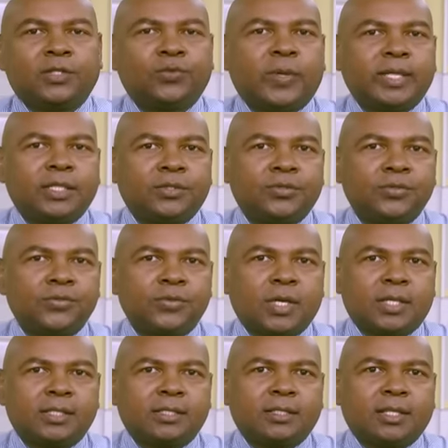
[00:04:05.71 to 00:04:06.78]
22
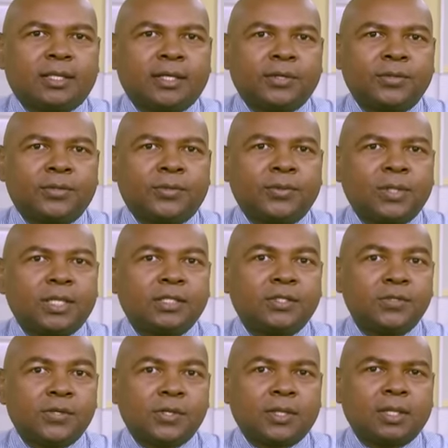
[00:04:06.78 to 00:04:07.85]
runs in their only
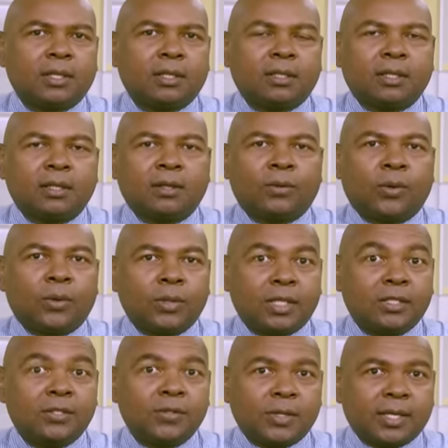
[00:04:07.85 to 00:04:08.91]
tour
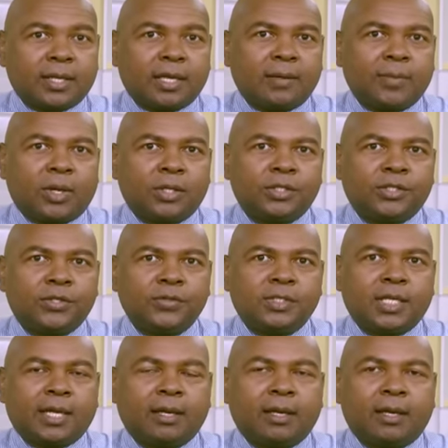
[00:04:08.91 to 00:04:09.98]
game on
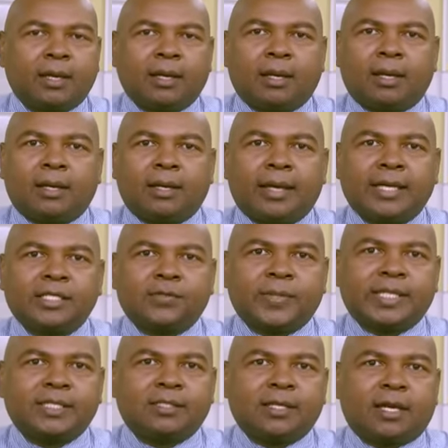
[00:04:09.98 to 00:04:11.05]
Tuesday, and
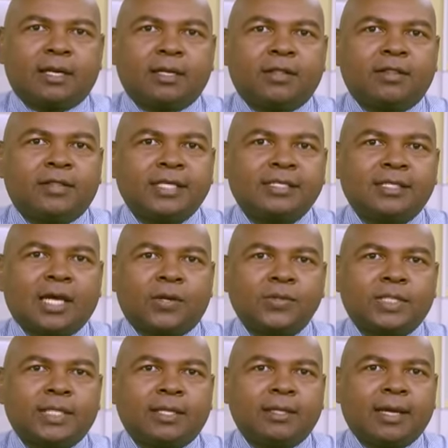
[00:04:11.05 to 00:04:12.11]
Estwick said this
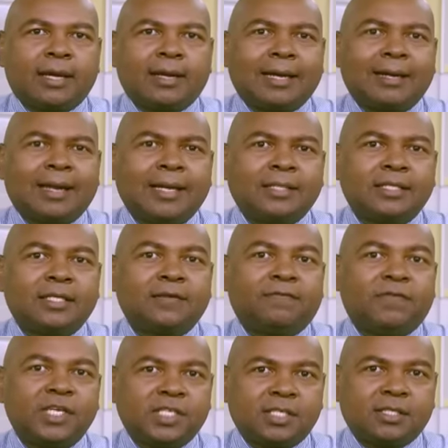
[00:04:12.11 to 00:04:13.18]
outing had highlighted
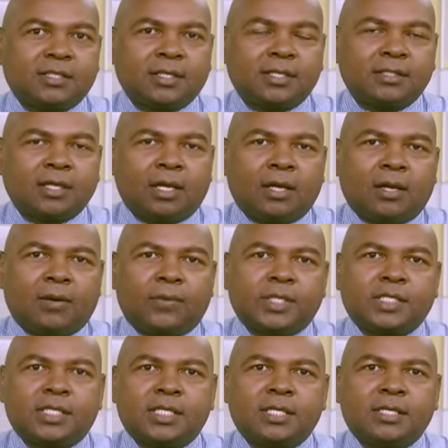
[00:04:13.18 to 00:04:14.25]
deficiencies
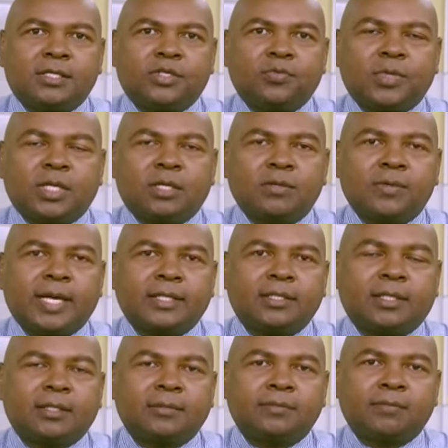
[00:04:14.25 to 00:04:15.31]
which needed to be
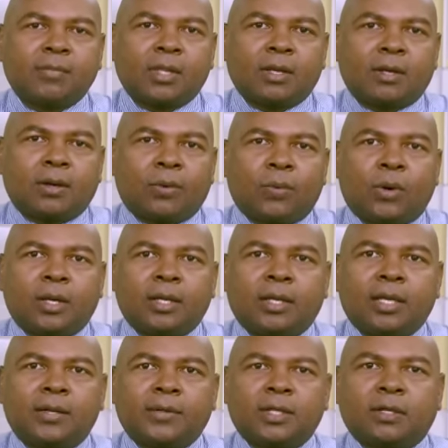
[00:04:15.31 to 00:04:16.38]
corrected. One
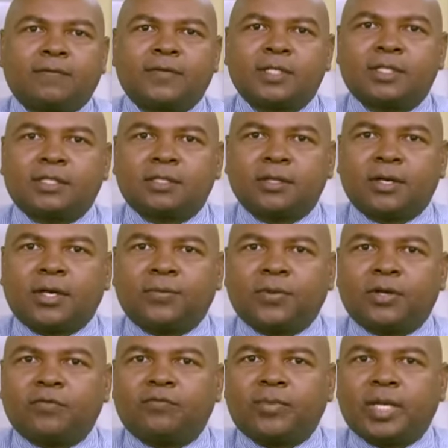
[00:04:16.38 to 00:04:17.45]
area of concern
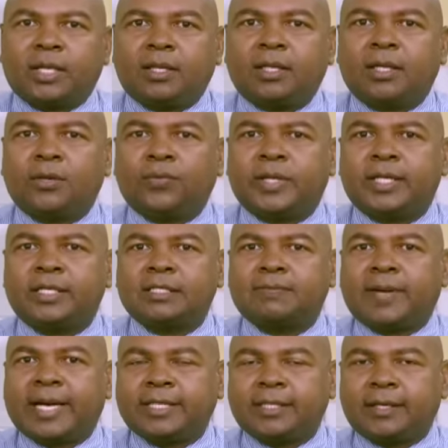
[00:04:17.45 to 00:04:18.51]
would have been the Windies'
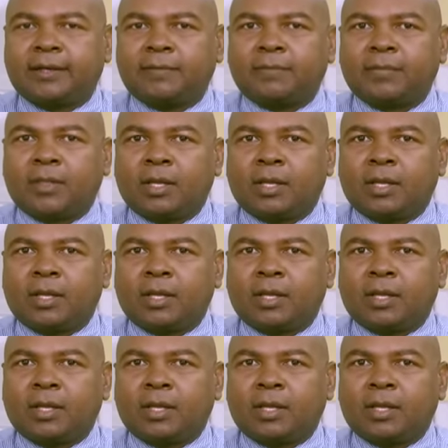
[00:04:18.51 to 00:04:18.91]
batting.